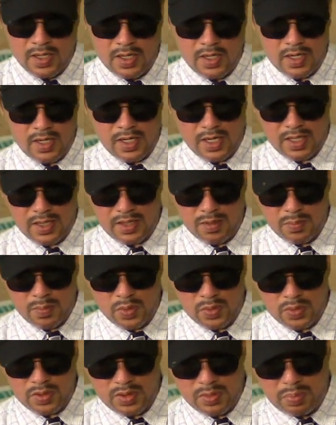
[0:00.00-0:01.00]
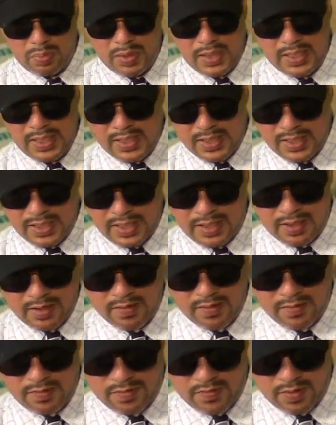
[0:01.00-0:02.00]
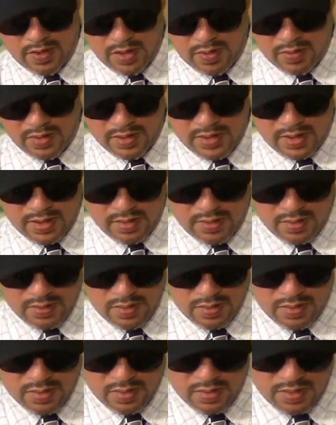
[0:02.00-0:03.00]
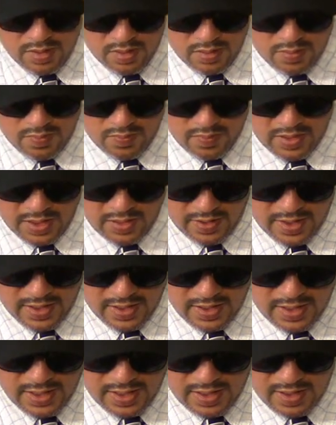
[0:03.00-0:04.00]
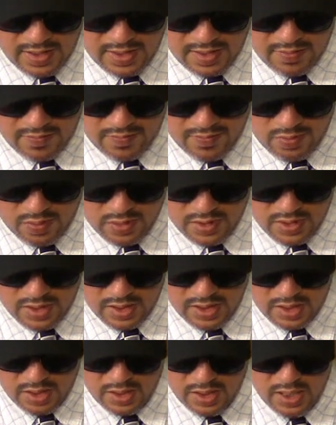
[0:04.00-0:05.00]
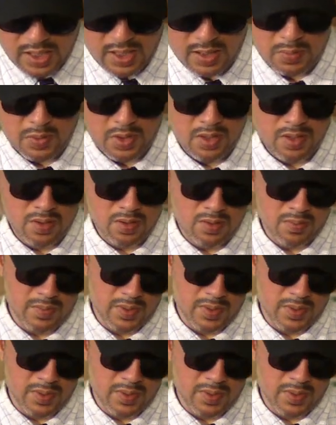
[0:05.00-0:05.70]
And not the most appealing fragrance either, so hopefully I got that in focus on the camera. Oh